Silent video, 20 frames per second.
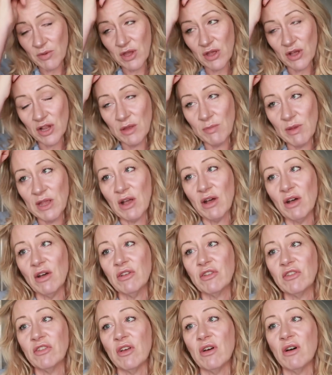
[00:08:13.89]
purely
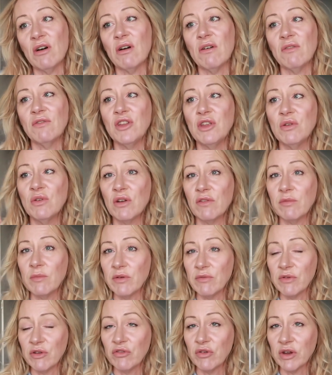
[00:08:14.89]
because of new
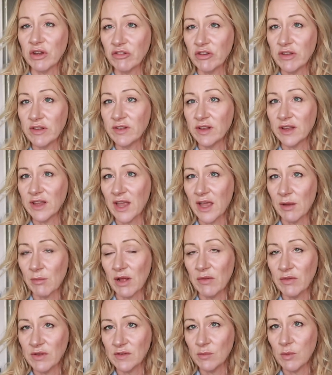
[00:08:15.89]
government restrictions that came
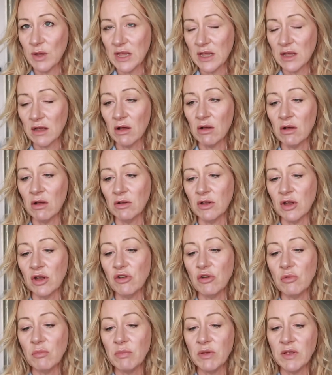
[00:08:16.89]
out this week on
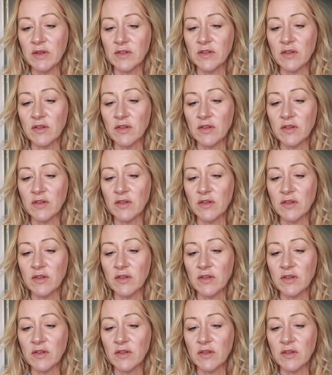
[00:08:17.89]
numbers